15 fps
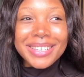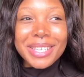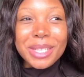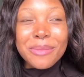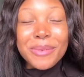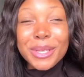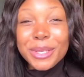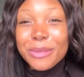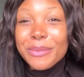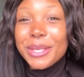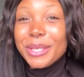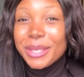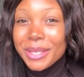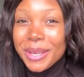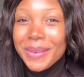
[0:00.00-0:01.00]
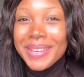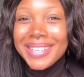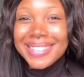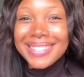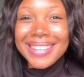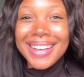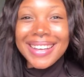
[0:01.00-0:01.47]
You're supposed to be so
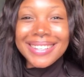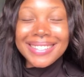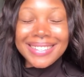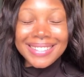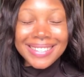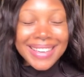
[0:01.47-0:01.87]
excited.